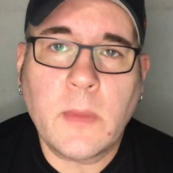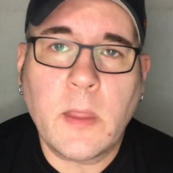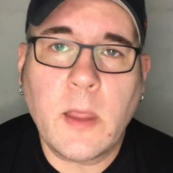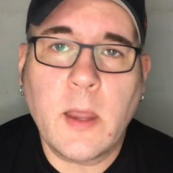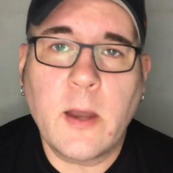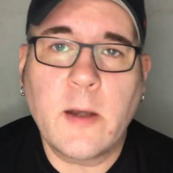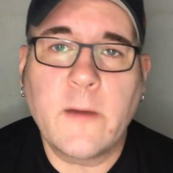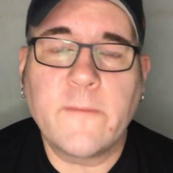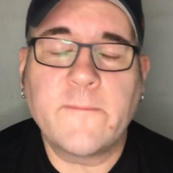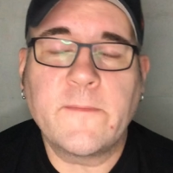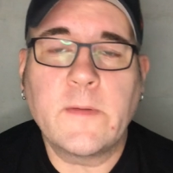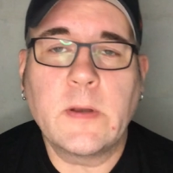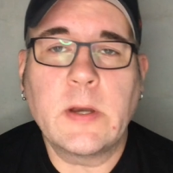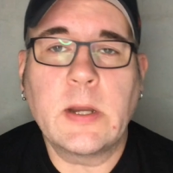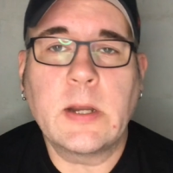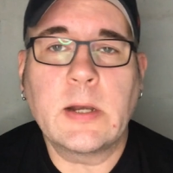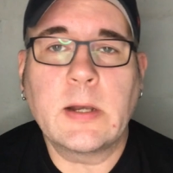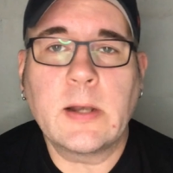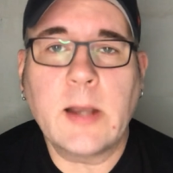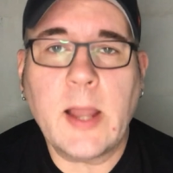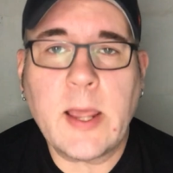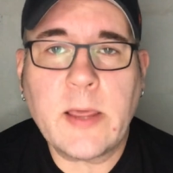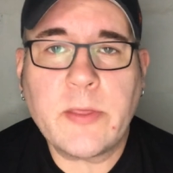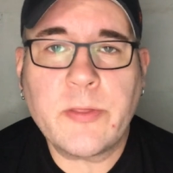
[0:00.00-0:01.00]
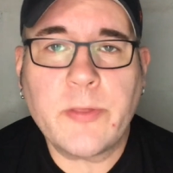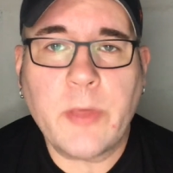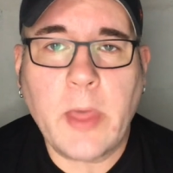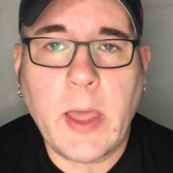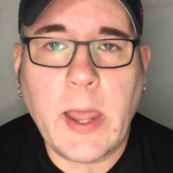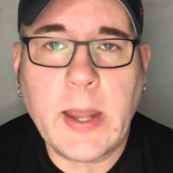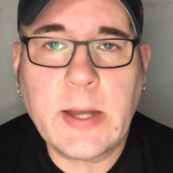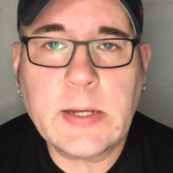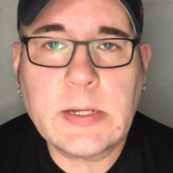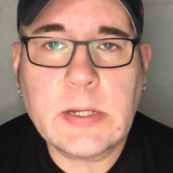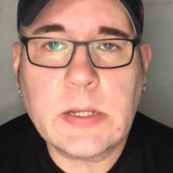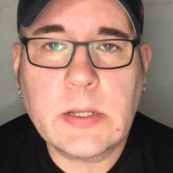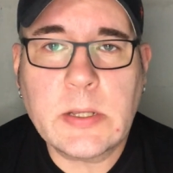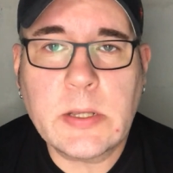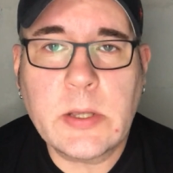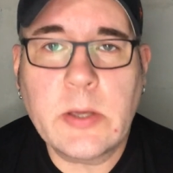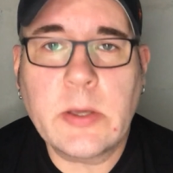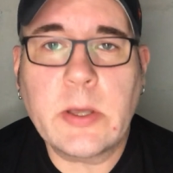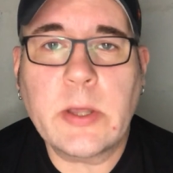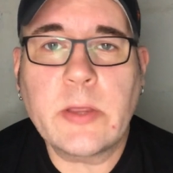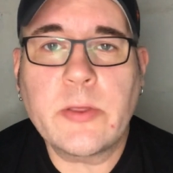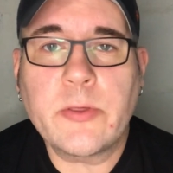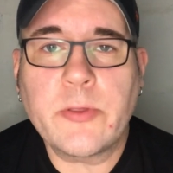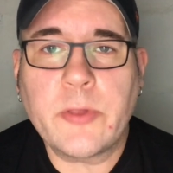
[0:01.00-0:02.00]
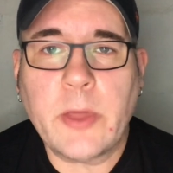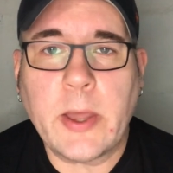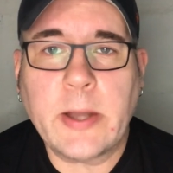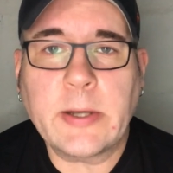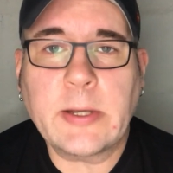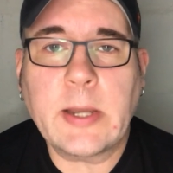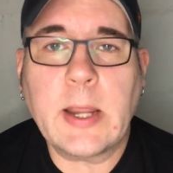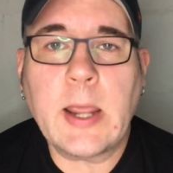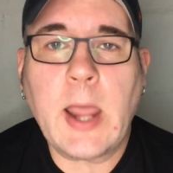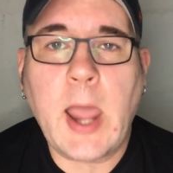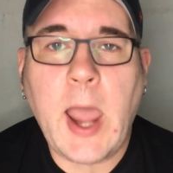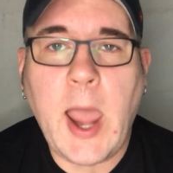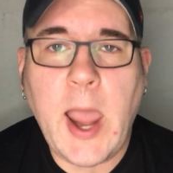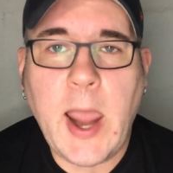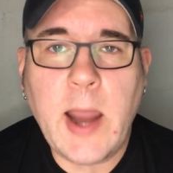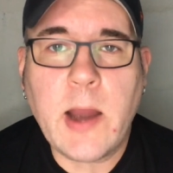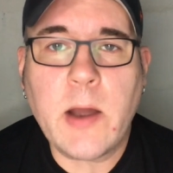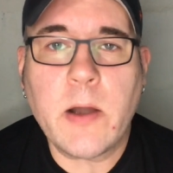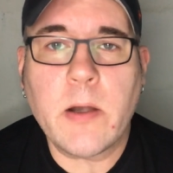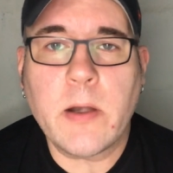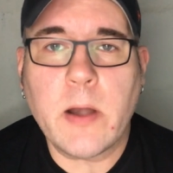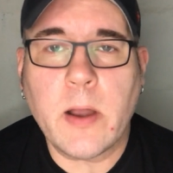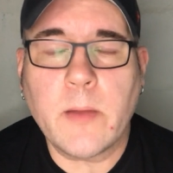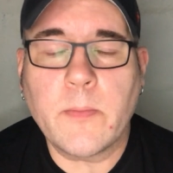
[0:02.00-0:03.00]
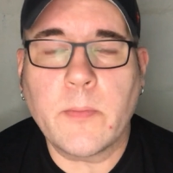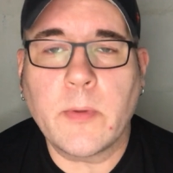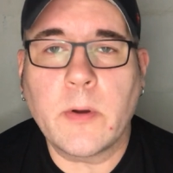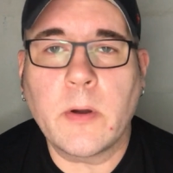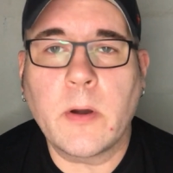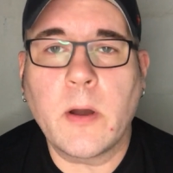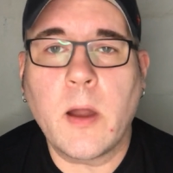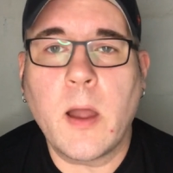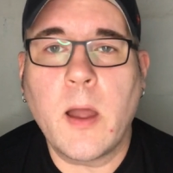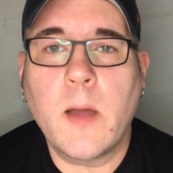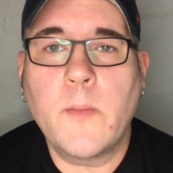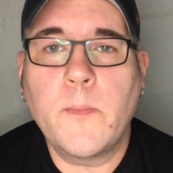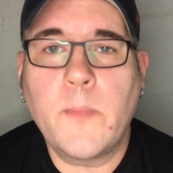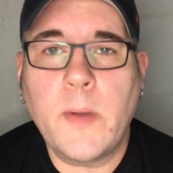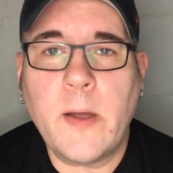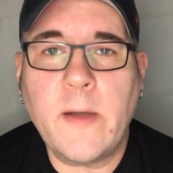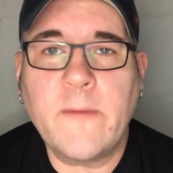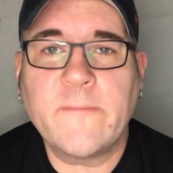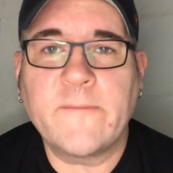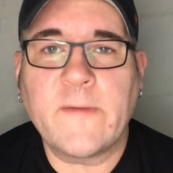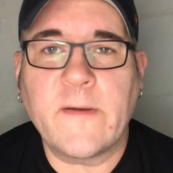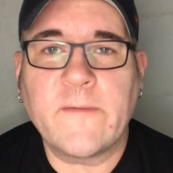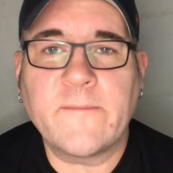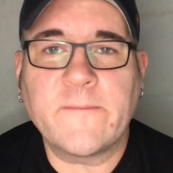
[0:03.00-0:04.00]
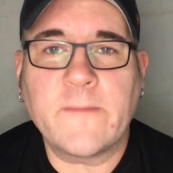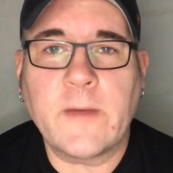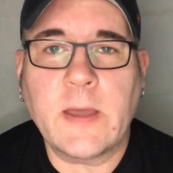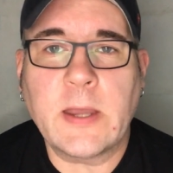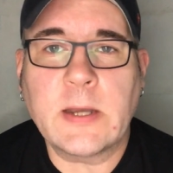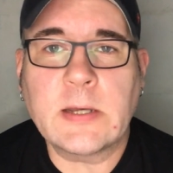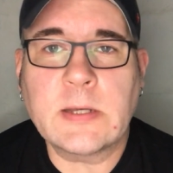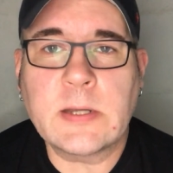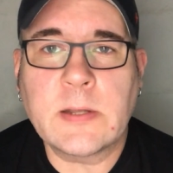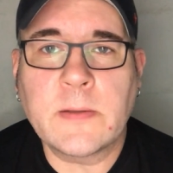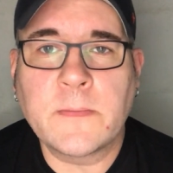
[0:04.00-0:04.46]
and if you need less light, you can select a higher number above f8.